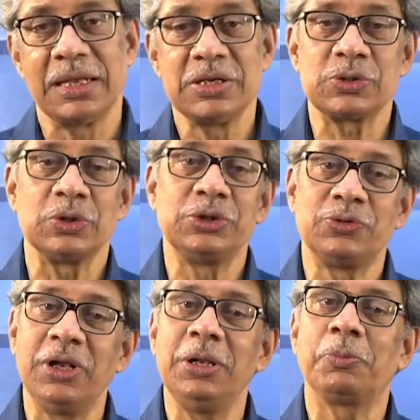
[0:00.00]
So
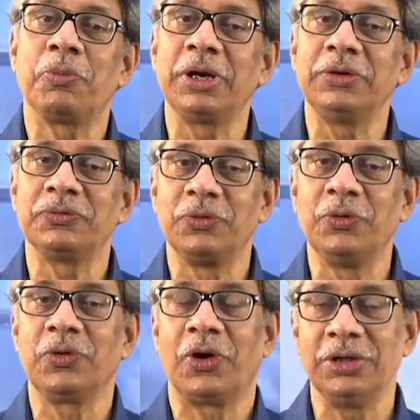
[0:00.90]

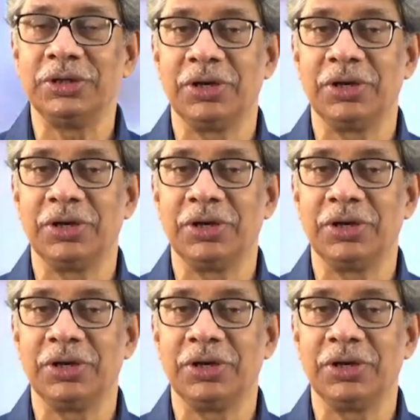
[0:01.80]
12.4 on the